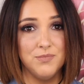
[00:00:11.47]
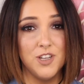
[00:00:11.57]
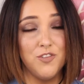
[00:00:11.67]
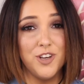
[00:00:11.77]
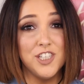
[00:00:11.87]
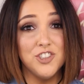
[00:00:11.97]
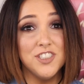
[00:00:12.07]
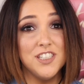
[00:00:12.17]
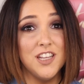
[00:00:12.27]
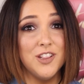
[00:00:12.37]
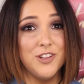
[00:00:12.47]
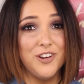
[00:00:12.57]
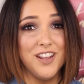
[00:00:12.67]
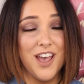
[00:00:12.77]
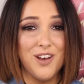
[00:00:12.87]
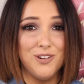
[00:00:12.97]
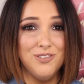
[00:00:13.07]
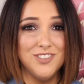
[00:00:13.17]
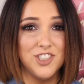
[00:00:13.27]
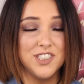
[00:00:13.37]
If you're interested in learning how,
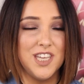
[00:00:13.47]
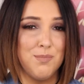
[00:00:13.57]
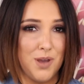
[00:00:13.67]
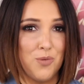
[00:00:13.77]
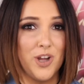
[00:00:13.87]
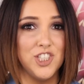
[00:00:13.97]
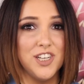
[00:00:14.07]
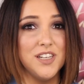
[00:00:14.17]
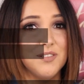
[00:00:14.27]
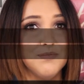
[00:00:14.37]
just keep on watching.